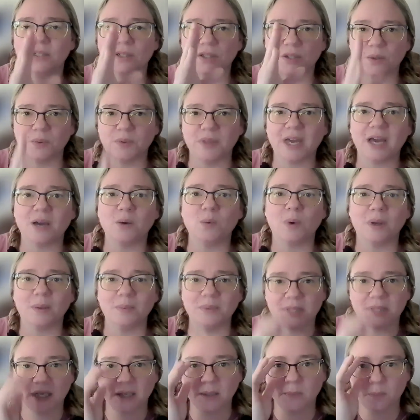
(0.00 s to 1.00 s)
So that
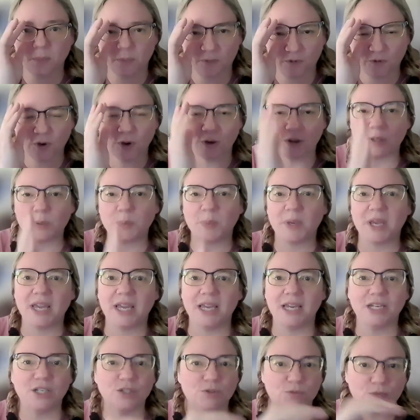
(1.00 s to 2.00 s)
website first
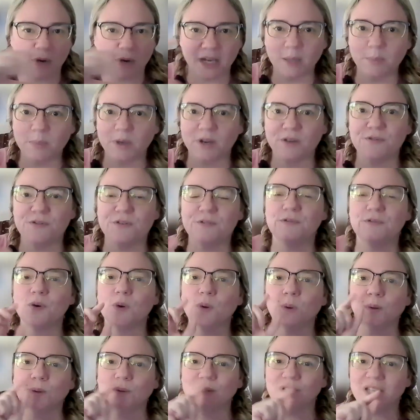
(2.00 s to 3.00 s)
page right above the
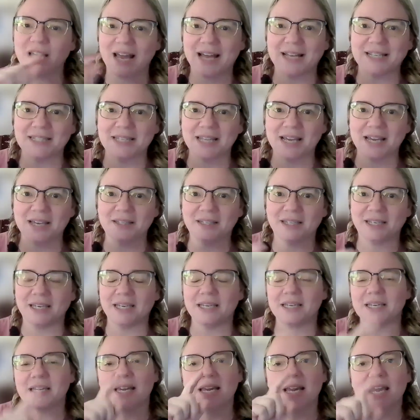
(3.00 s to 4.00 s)
fold has that
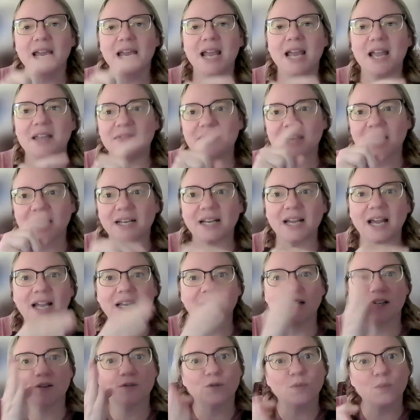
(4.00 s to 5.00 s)
link, and that
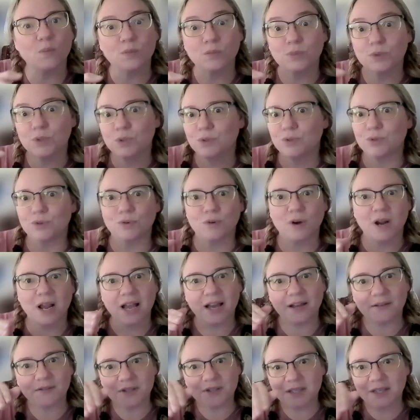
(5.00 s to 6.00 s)
kind of
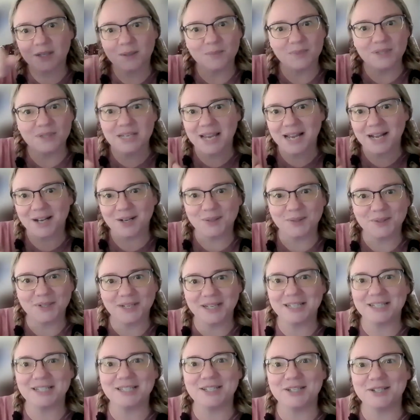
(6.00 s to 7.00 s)
drives them down
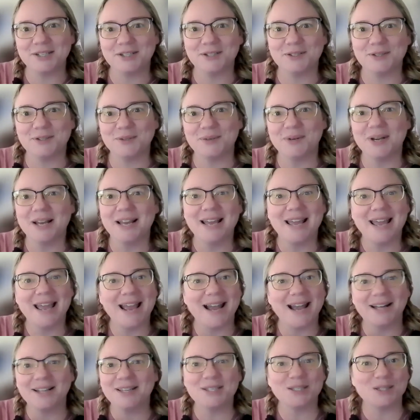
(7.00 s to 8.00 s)
into
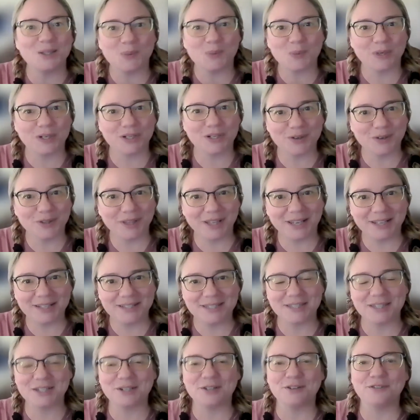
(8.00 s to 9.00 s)
Alice in
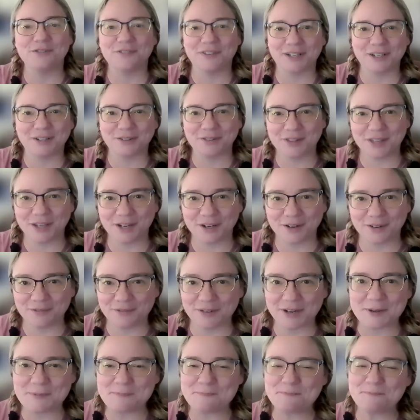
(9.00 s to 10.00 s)
Wonderland's little funnel there,
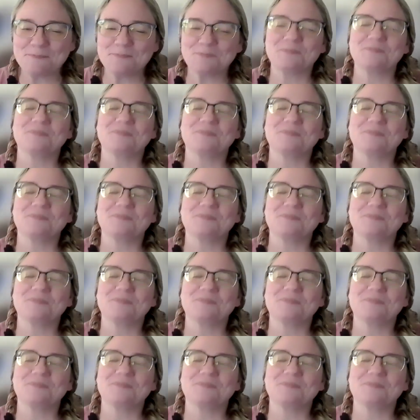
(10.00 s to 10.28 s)
right?